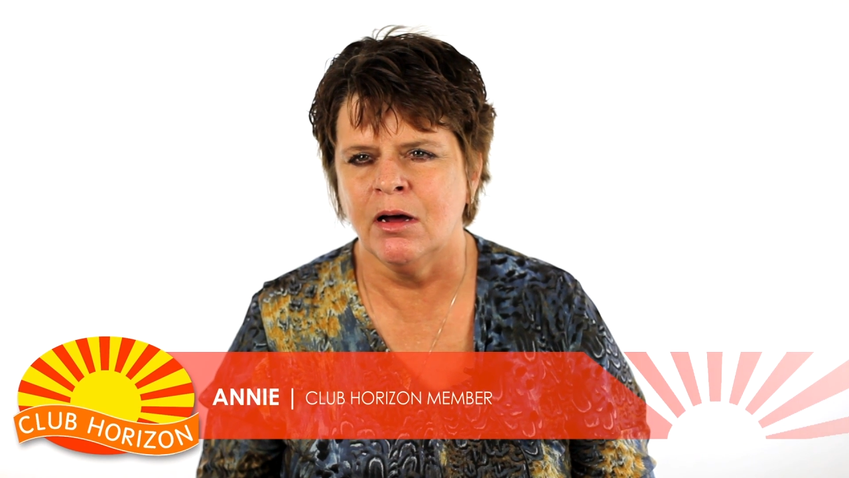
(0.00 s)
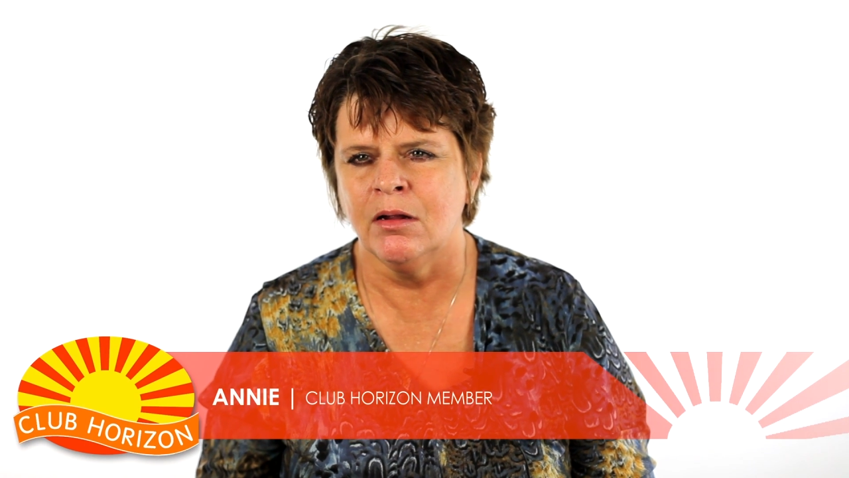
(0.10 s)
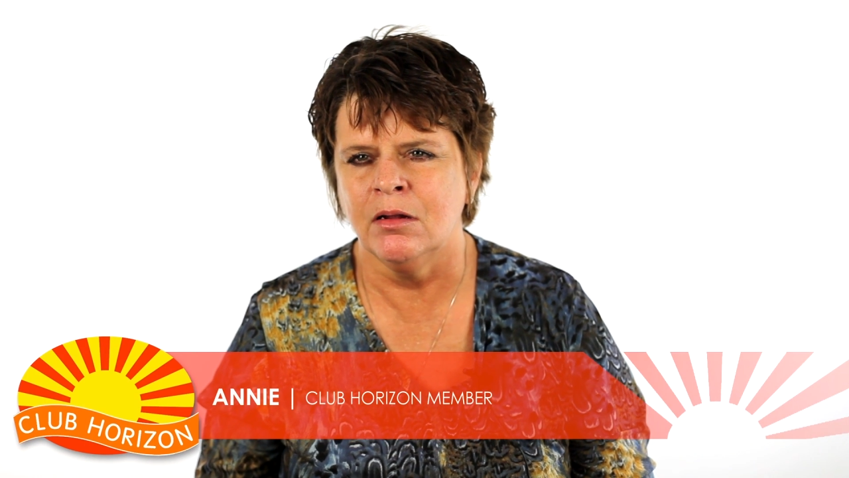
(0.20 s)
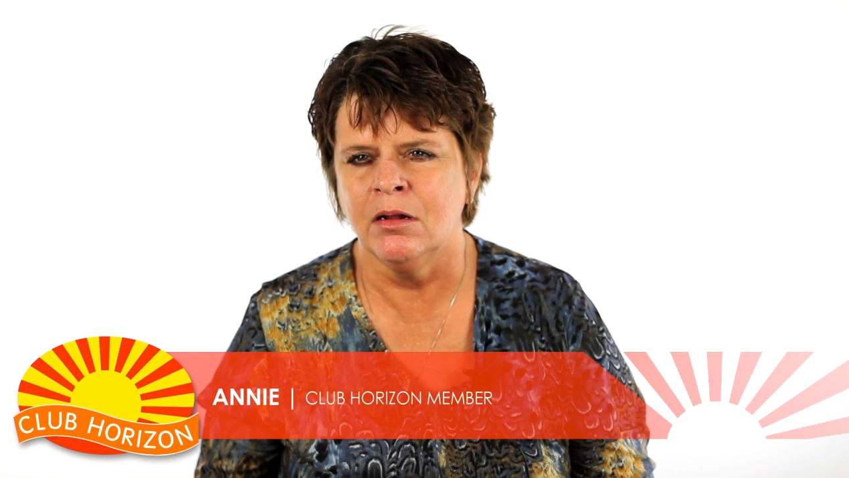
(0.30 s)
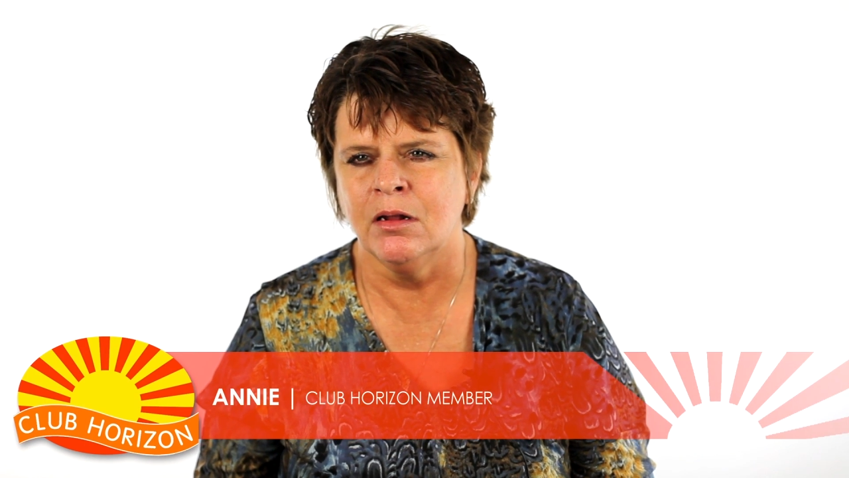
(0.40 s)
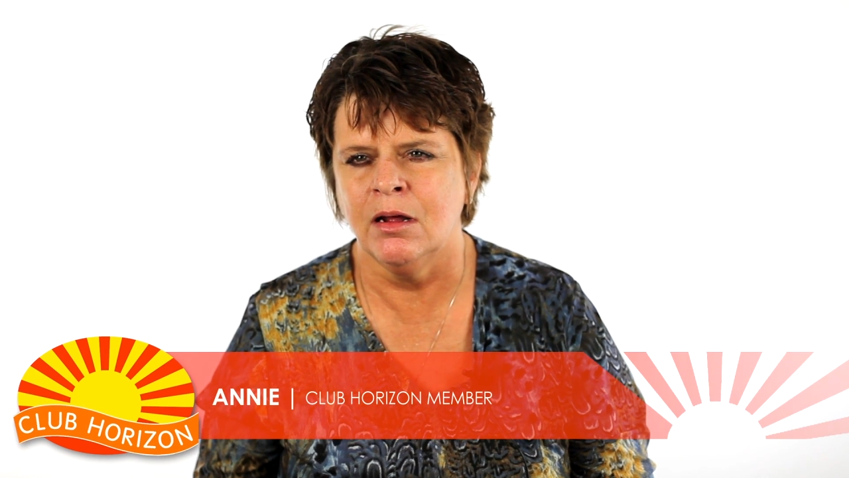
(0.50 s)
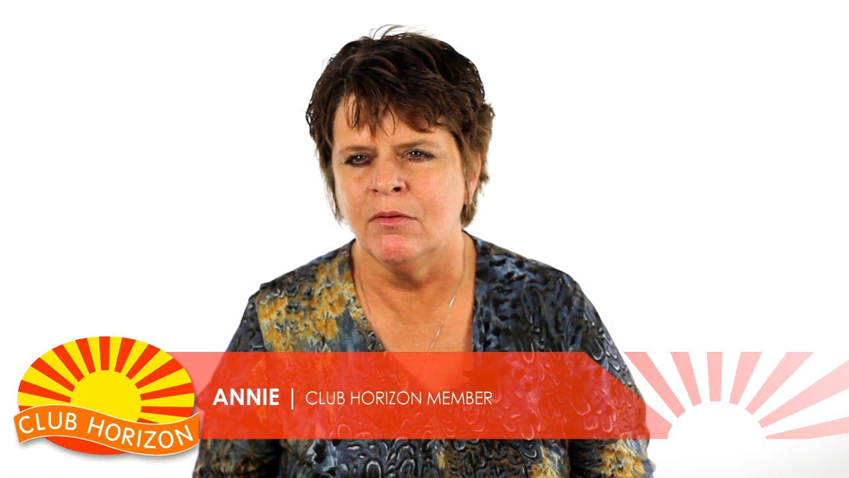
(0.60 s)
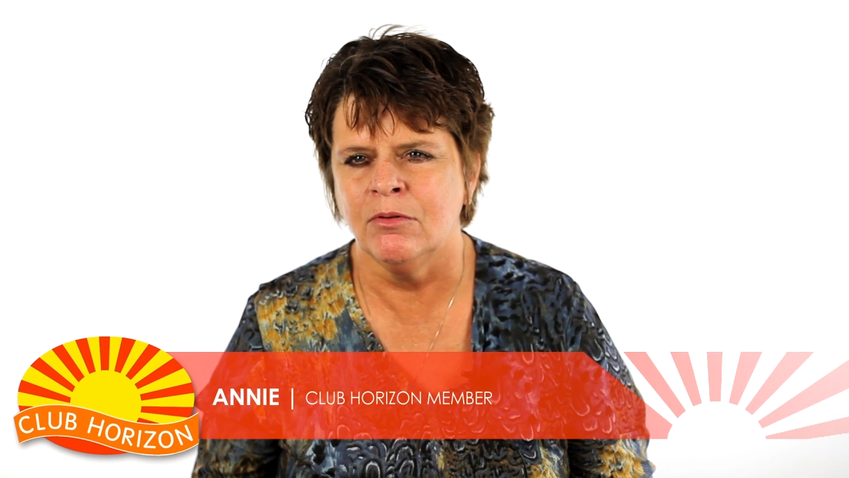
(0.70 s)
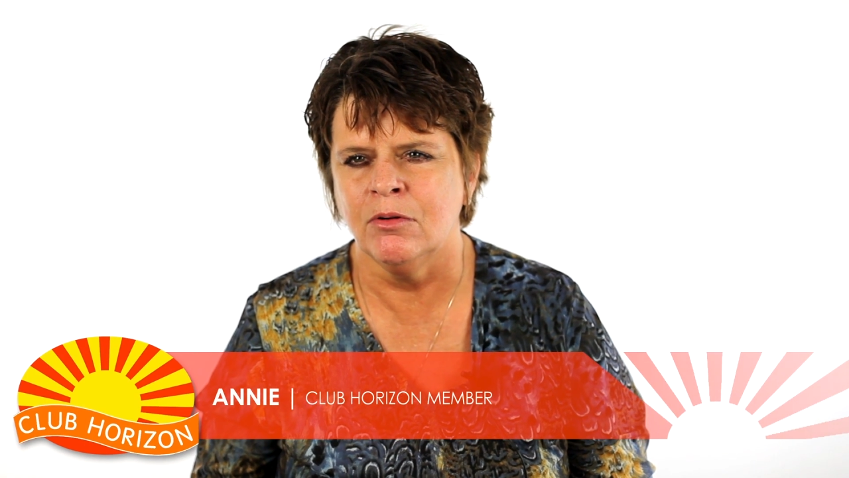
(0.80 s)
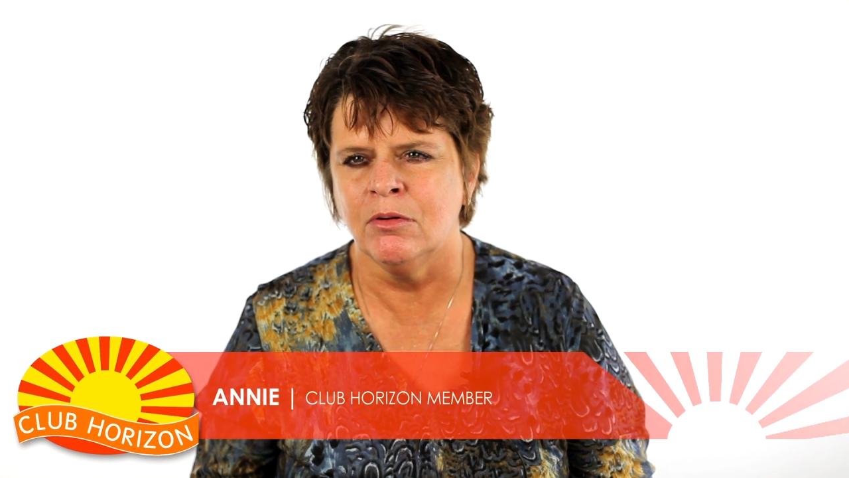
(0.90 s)
I
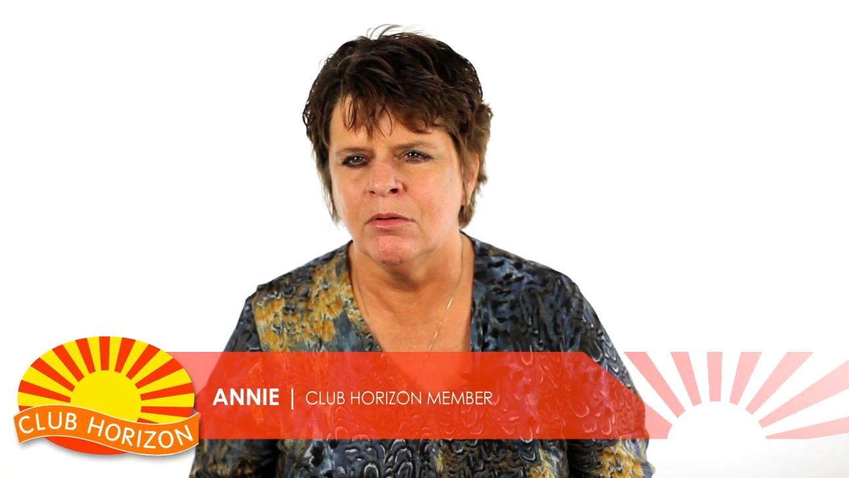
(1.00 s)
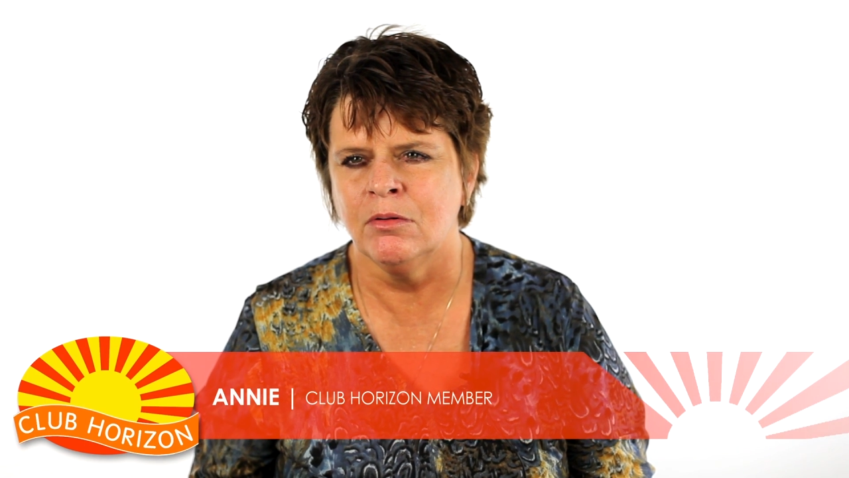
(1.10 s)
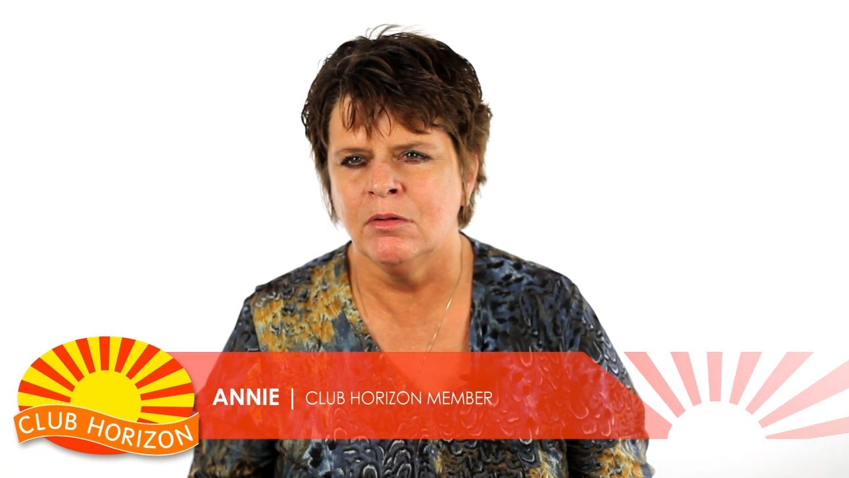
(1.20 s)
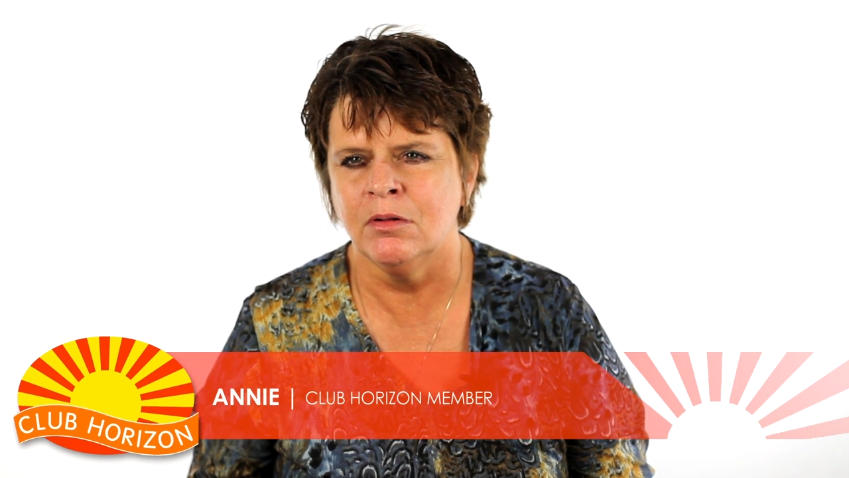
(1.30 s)
never